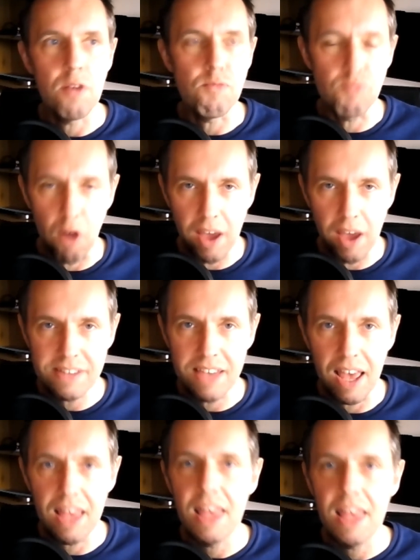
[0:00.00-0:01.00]

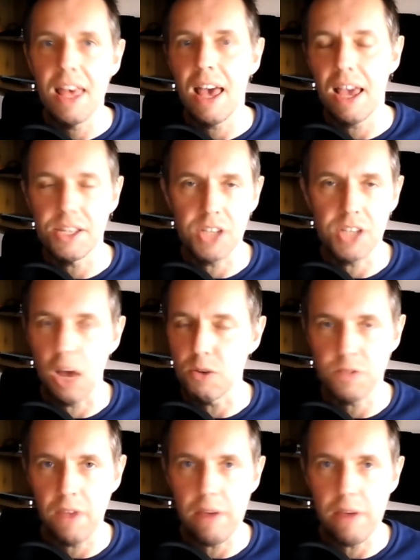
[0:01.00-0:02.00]
writer, and she
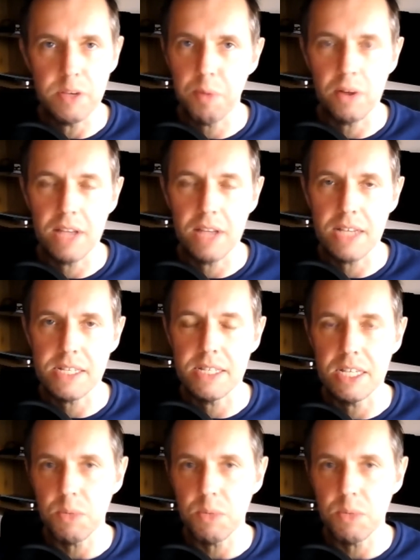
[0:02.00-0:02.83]
hosts various podcasts and things.